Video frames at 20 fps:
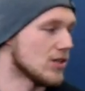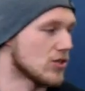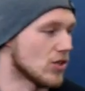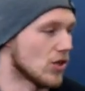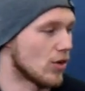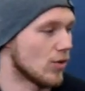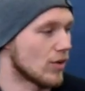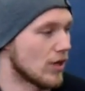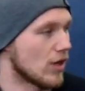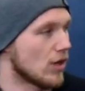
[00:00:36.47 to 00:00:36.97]

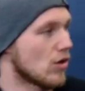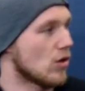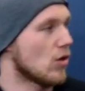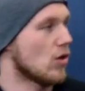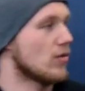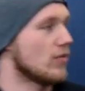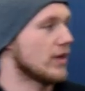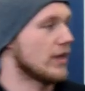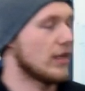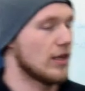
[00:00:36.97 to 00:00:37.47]
So we're going to
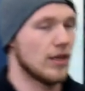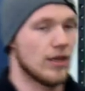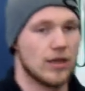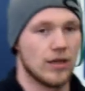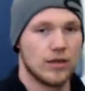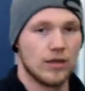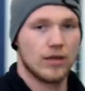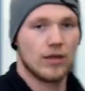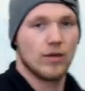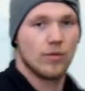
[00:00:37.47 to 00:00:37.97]
go over
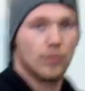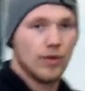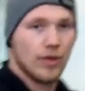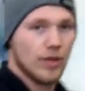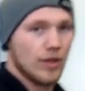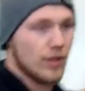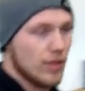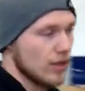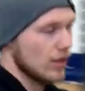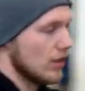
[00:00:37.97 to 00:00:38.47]
here
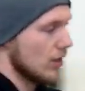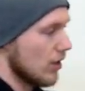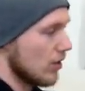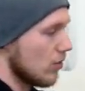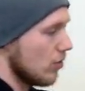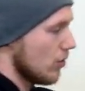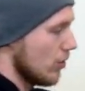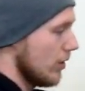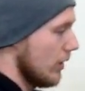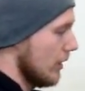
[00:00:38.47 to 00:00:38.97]
with
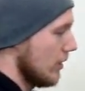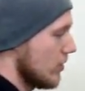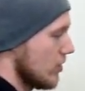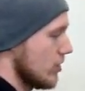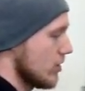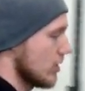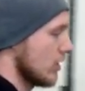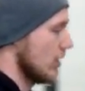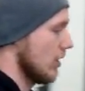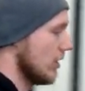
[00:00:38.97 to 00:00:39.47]
Corey.
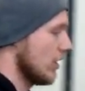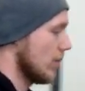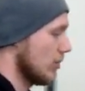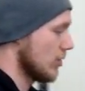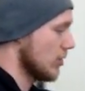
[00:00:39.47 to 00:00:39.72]
She's going to